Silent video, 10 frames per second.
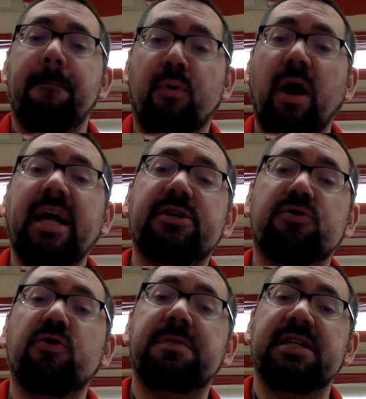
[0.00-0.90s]
bring
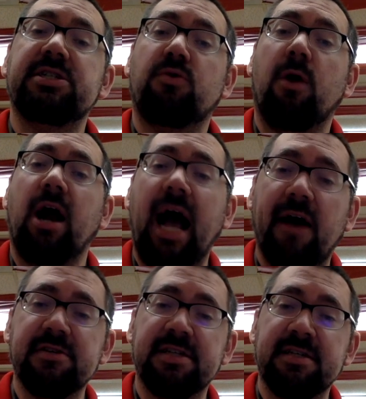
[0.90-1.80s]
troops into our
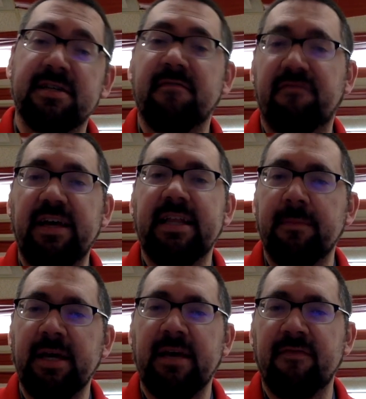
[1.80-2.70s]
houses and feed
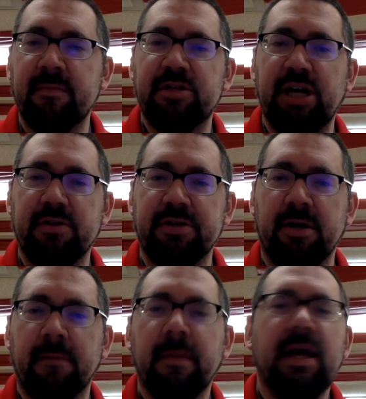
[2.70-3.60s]
them and give them shelter.